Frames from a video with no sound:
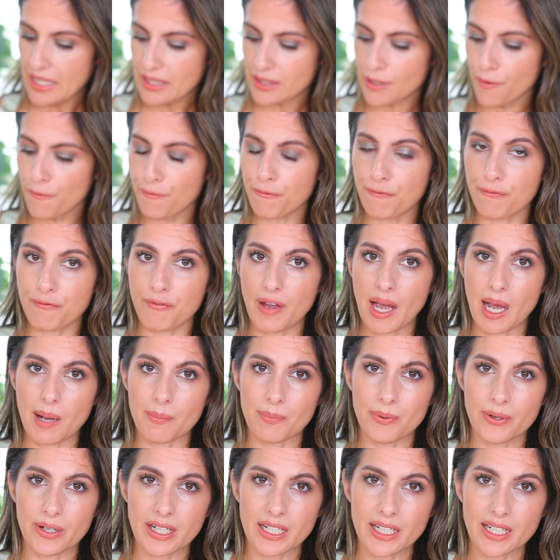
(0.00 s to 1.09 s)
The
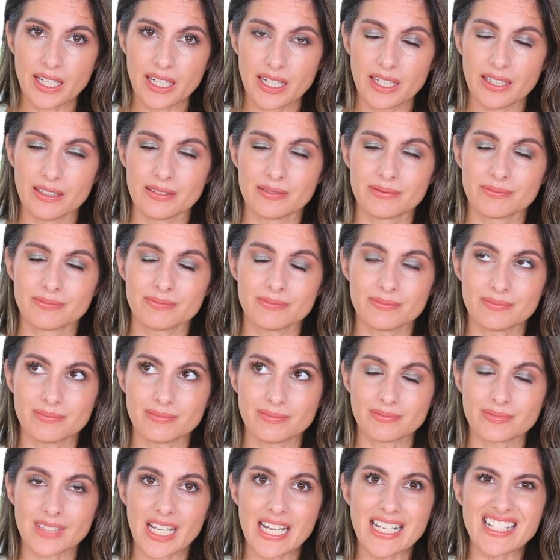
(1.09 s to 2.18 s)
fabric,
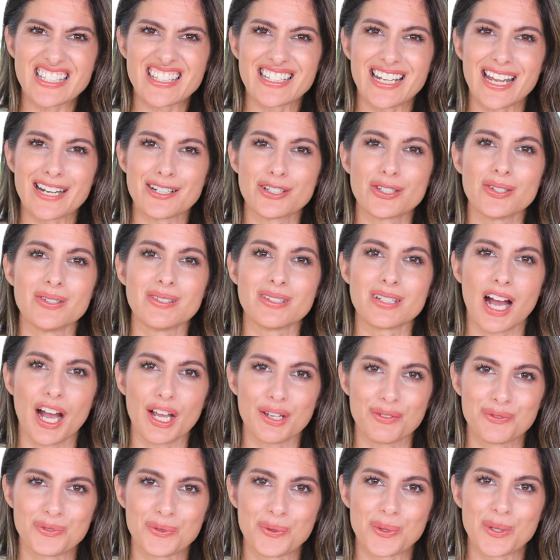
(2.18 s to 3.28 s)
is like to
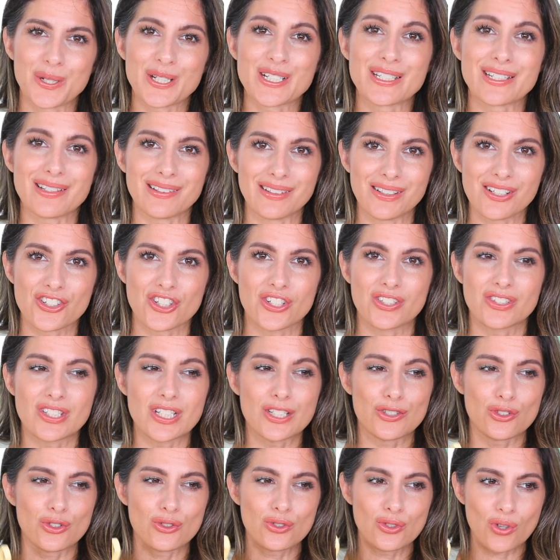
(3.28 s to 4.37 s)
die for, delicious.
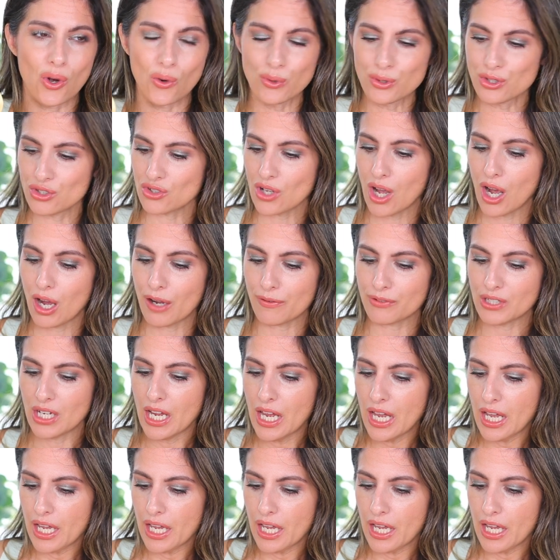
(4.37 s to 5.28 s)
It's so soft.